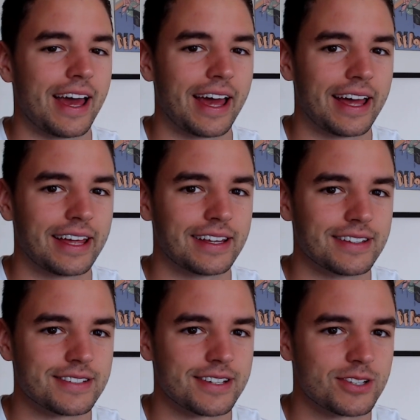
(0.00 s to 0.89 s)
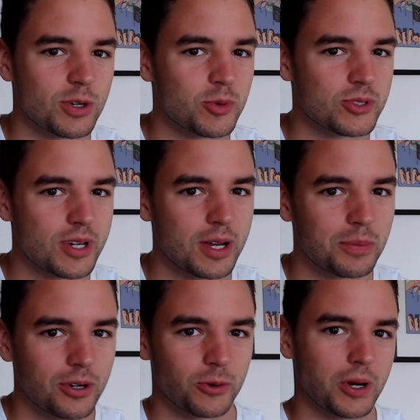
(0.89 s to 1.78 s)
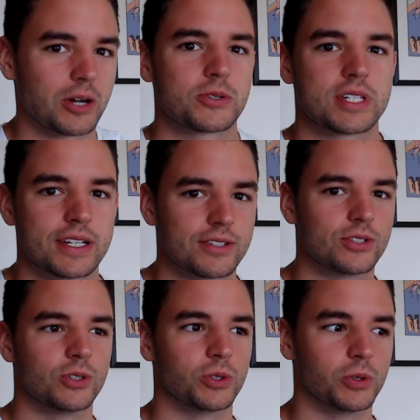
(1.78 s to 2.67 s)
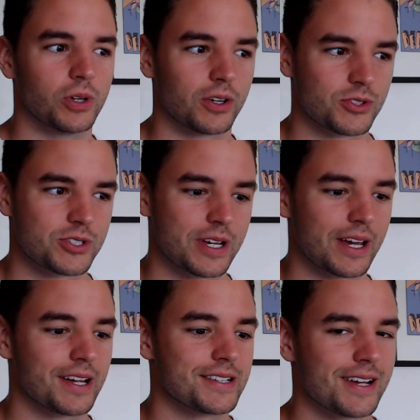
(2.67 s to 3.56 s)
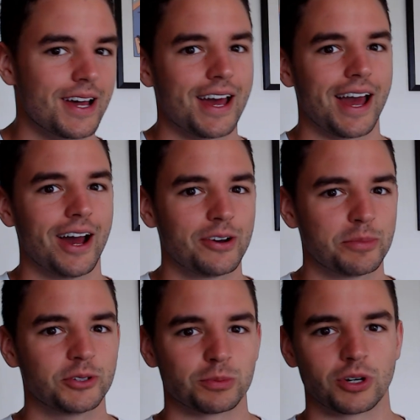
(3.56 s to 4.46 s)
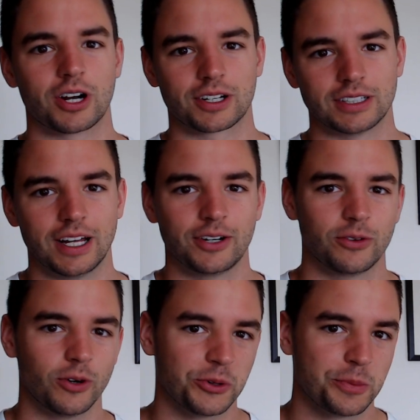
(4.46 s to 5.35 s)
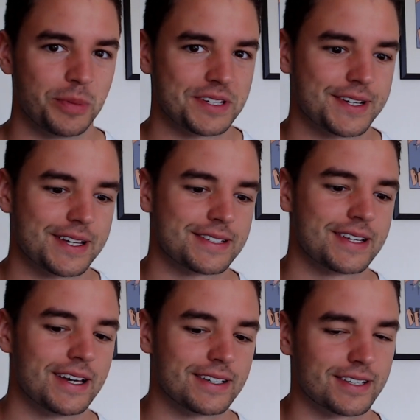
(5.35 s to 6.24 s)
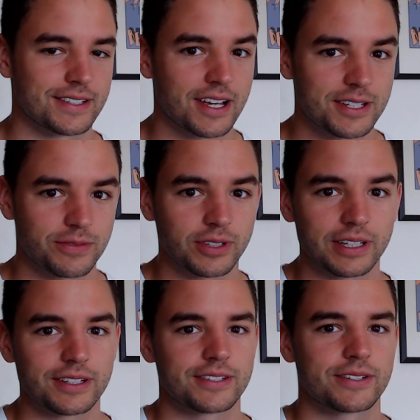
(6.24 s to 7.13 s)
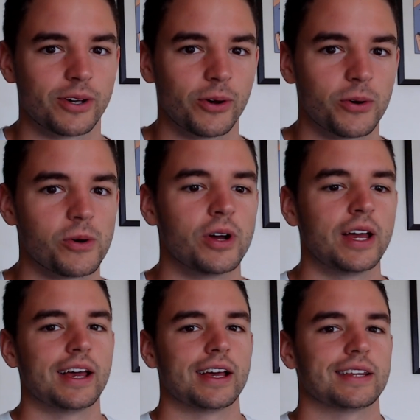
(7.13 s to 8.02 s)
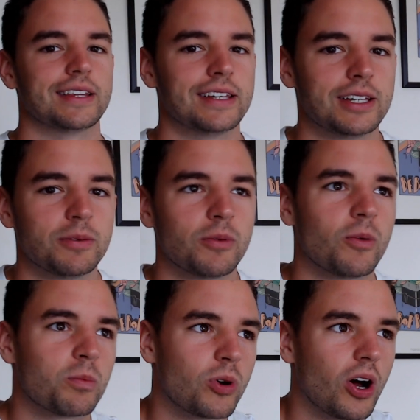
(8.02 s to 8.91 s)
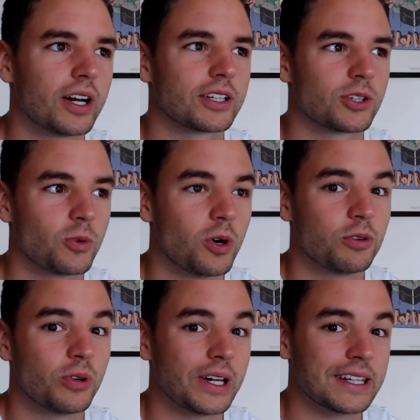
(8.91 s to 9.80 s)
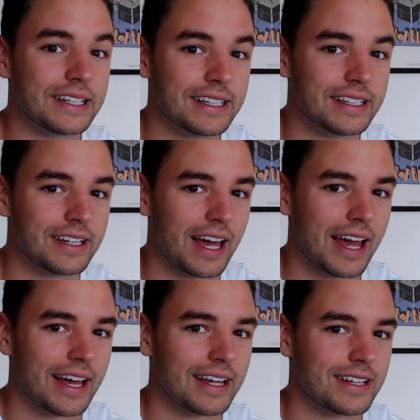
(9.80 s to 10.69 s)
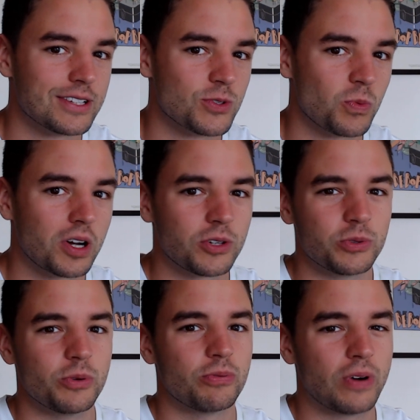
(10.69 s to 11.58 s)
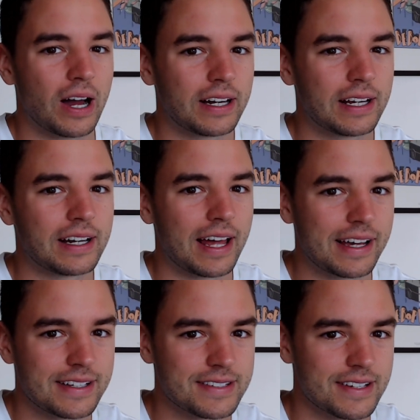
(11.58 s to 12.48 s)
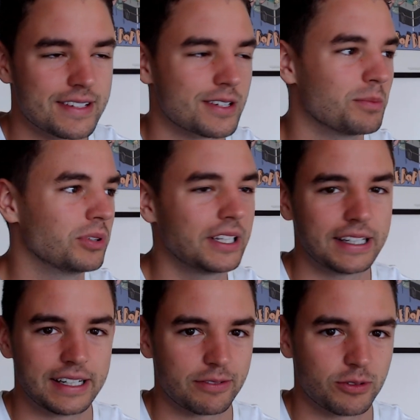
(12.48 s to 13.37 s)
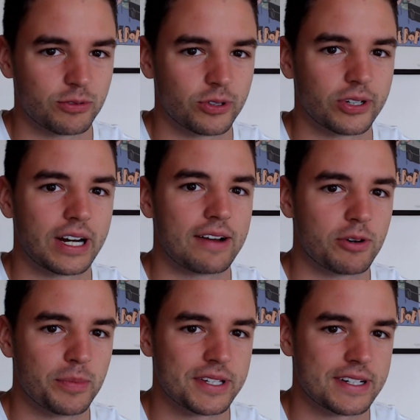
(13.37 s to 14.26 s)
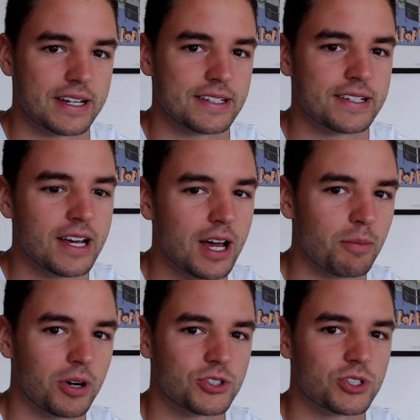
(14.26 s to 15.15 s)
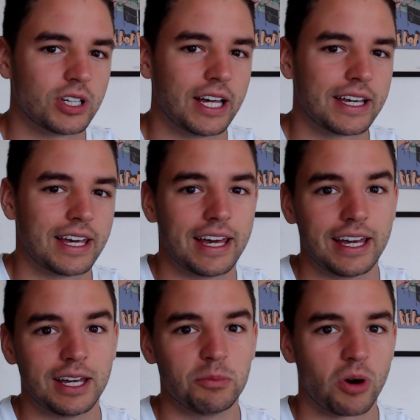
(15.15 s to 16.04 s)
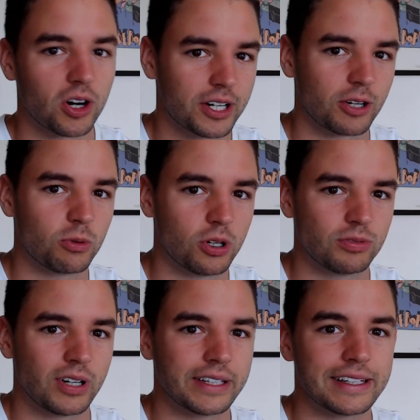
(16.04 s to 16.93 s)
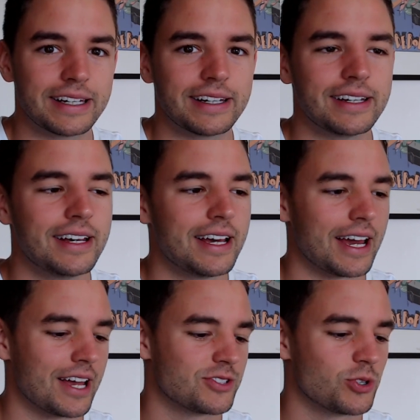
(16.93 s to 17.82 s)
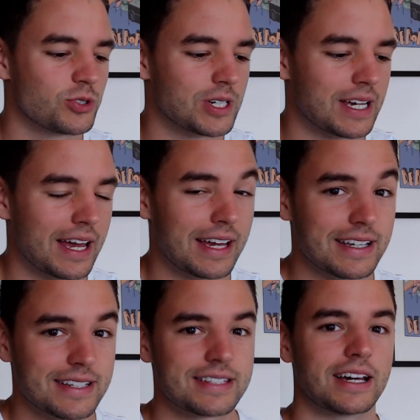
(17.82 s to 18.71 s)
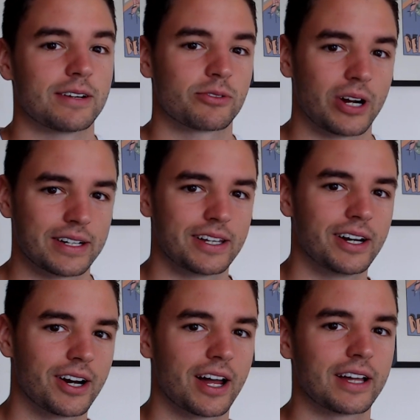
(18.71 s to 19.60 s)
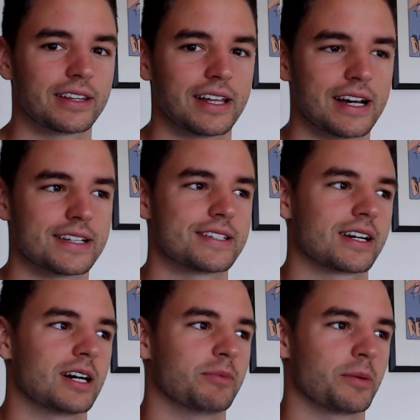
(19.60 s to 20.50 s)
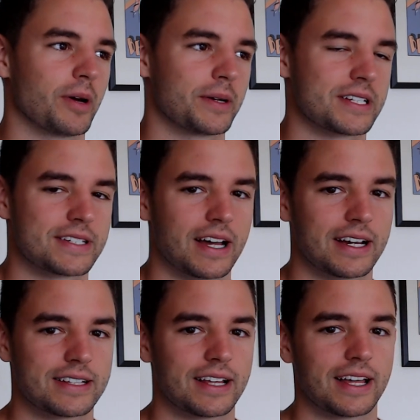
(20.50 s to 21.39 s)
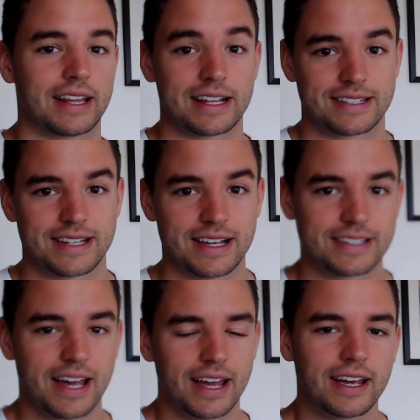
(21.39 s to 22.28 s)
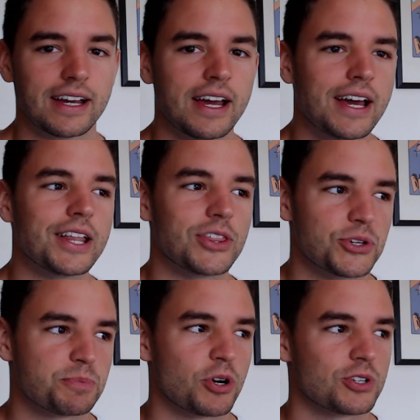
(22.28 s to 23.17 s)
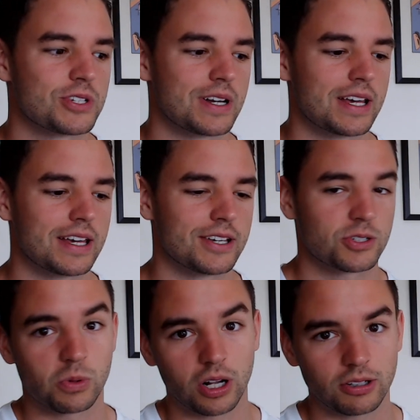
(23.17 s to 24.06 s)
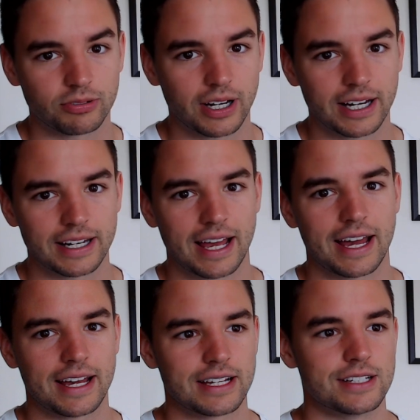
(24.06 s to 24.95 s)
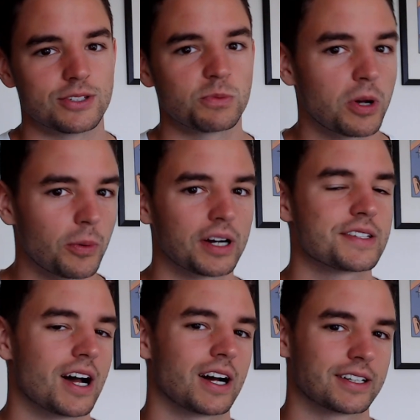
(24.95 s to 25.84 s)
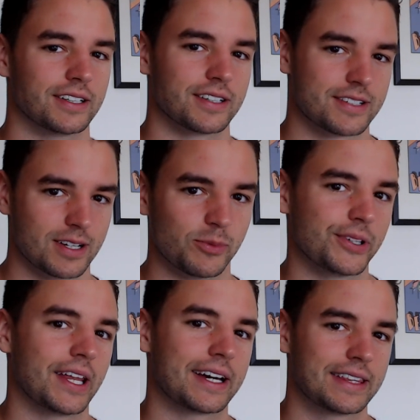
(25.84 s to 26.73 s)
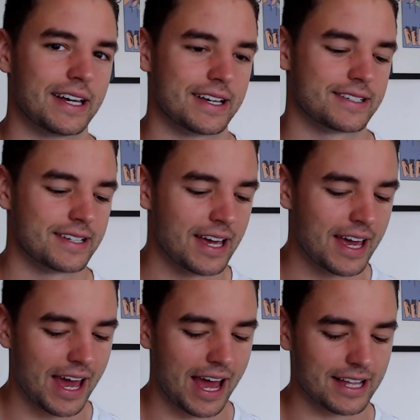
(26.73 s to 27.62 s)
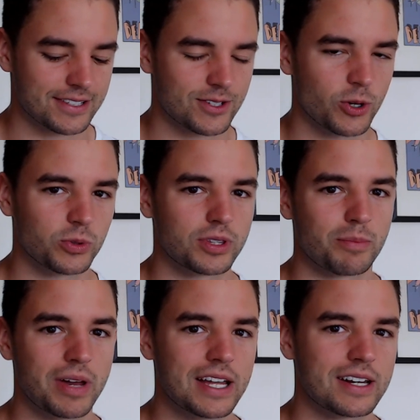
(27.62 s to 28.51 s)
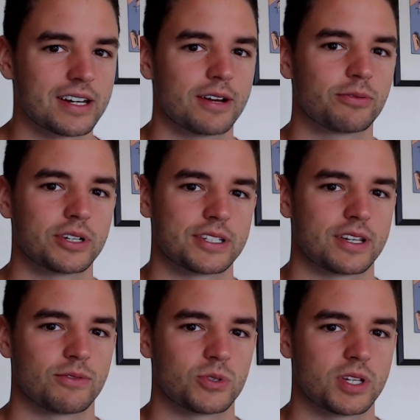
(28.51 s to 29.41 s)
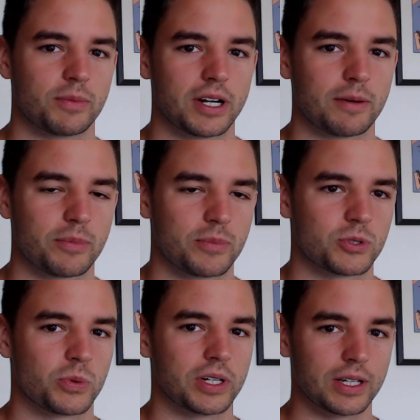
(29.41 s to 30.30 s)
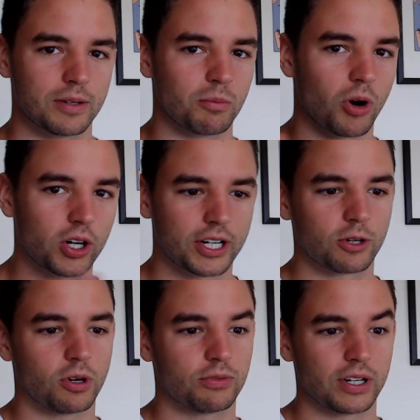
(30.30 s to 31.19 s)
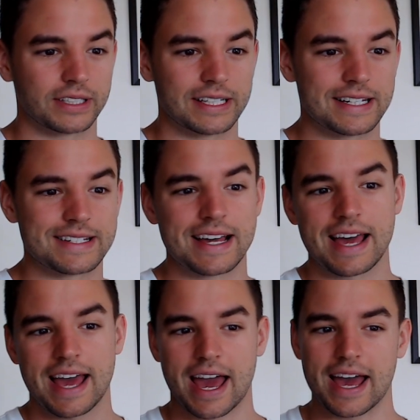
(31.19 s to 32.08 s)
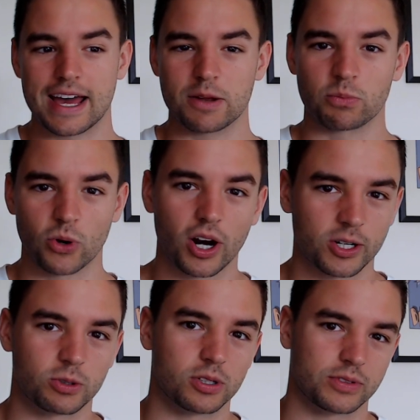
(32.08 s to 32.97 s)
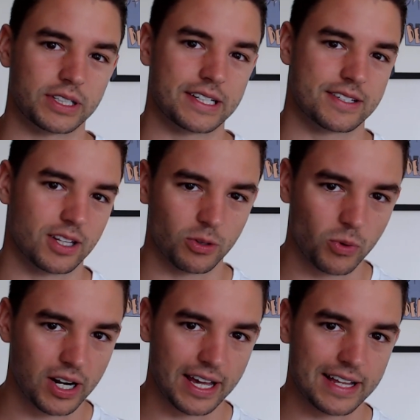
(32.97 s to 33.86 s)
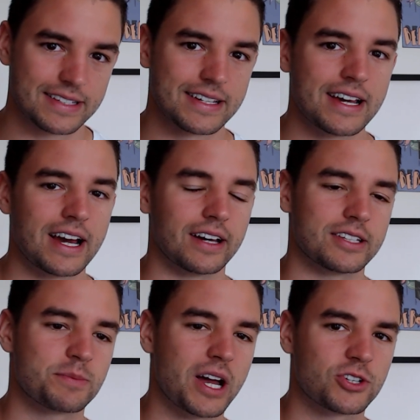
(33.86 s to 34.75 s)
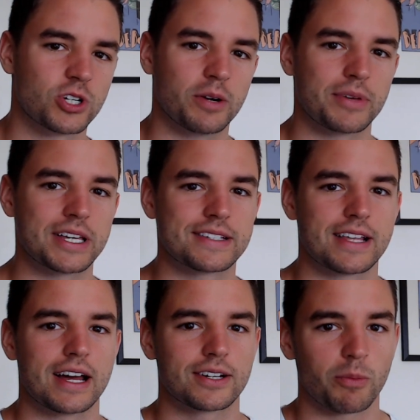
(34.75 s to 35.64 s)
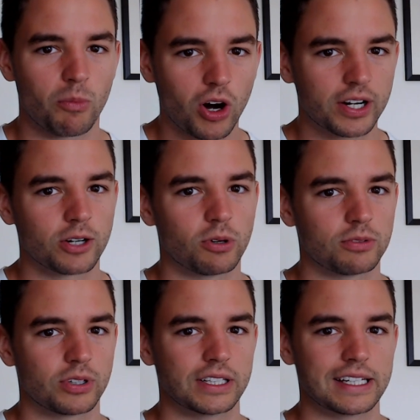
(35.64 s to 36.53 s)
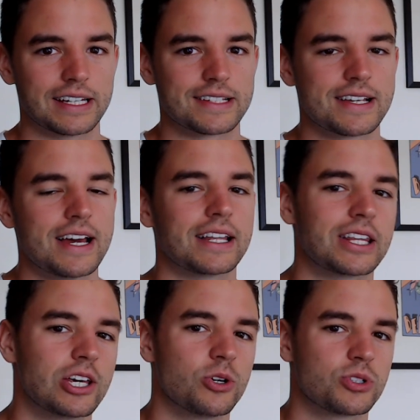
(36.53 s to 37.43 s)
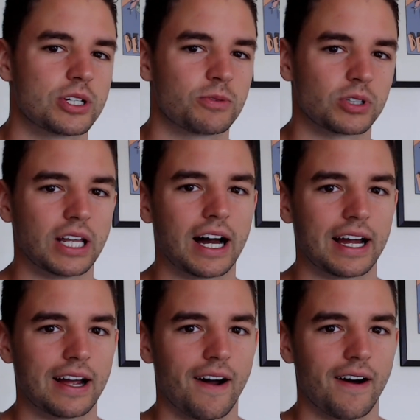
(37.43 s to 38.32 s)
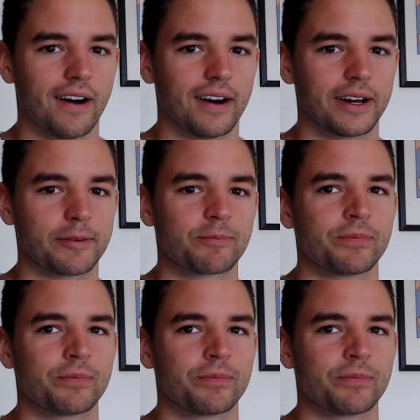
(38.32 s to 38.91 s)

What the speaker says: And it's almost a prerequisite to understand how to build a product led growth business successfully. So, the product qualified lead and what you define it as is completely different for every business, much like a marketing qualified lead. It's usually a set of criteria that a company might decide that says, hey, this person is qualified and we want to talk to someone like this. And so the main difference, if you sum it up, between marketing qualified leads and product qualified leads on the one end of the spectrum is that marketing qualified leads, they usually rely on,